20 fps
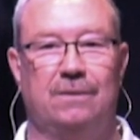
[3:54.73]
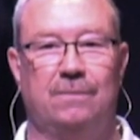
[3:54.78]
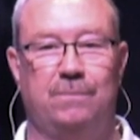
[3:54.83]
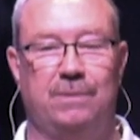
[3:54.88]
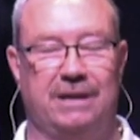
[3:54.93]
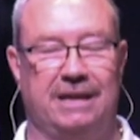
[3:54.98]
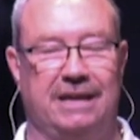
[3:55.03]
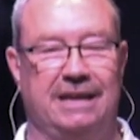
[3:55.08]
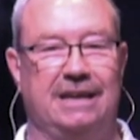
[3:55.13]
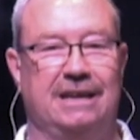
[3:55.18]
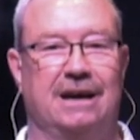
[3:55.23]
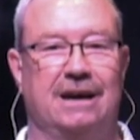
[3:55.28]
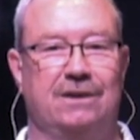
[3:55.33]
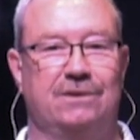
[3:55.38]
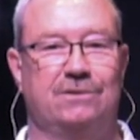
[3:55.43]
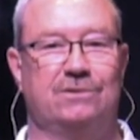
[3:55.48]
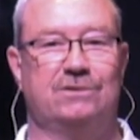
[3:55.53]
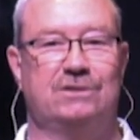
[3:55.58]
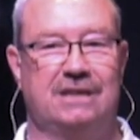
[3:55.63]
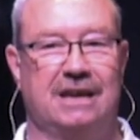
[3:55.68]
but he
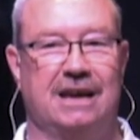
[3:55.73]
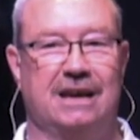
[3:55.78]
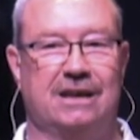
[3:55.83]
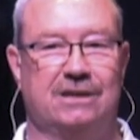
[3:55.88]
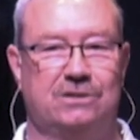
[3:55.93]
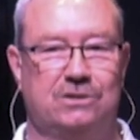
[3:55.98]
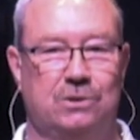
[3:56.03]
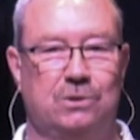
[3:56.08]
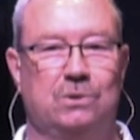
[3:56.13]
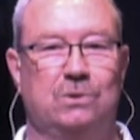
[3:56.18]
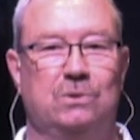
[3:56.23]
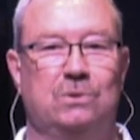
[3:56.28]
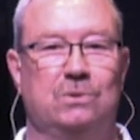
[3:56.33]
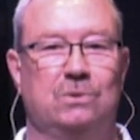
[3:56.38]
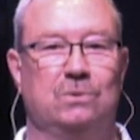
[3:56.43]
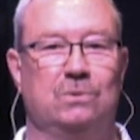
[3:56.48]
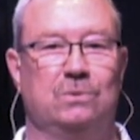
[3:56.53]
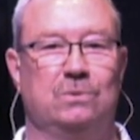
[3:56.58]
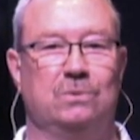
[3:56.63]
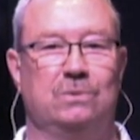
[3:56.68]
understands
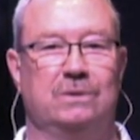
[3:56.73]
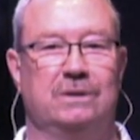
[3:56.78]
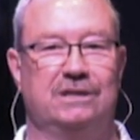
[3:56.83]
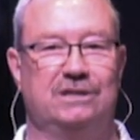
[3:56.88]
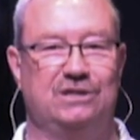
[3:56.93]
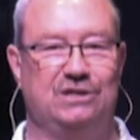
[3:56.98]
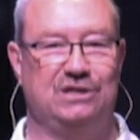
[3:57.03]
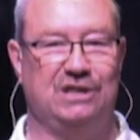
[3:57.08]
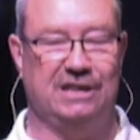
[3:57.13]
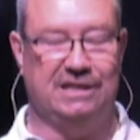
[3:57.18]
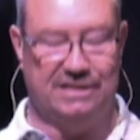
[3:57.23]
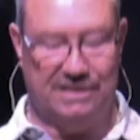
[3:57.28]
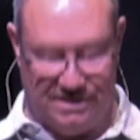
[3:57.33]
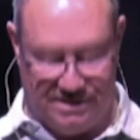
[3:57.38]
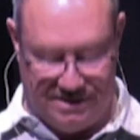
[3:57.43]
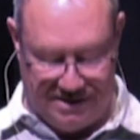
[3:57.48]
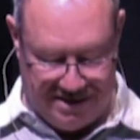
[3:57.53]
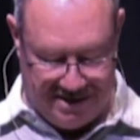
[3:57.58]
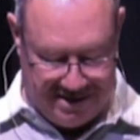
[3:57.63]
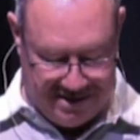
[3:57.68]
who
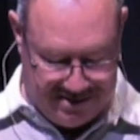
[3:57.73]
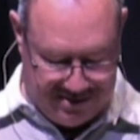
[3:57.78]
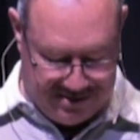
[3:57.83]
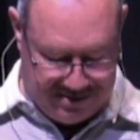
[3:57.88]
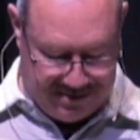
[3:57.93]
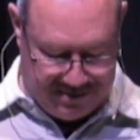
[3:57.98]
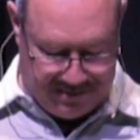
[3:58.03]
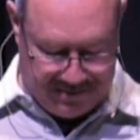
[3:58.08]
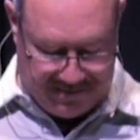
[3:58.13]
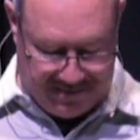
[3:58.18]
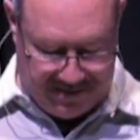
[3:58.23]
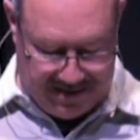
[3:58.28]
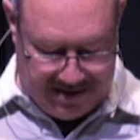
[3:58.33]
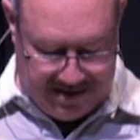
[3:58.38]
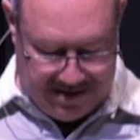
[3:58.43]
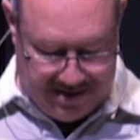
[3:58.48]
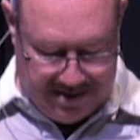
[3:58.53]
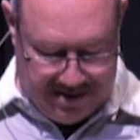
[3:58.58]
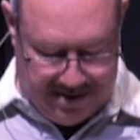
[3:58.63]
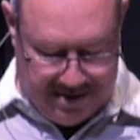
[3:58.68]
Jesus is.
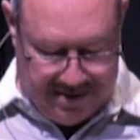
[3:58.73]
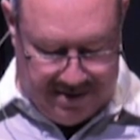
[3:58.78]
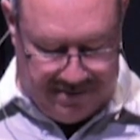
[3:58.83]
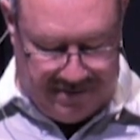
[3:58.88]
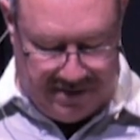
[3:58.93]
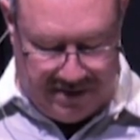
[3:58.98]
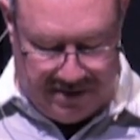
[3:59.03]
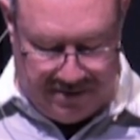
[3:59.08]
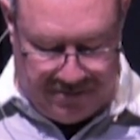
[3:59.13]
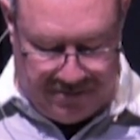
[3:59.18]
"For the